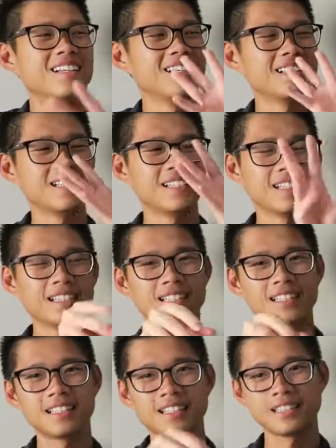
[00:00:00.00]

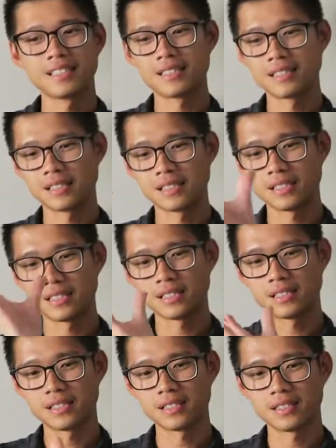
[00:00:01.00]

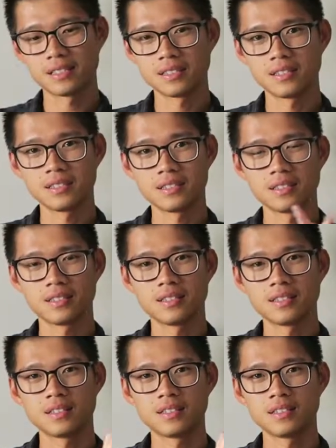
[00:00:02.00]

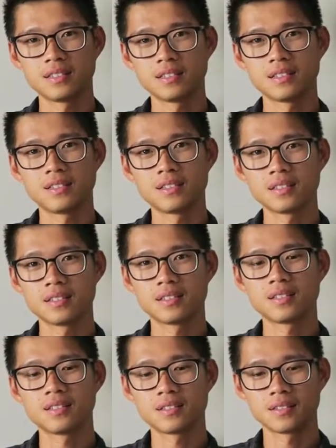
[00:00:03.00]
No words are spoken by the person on screen.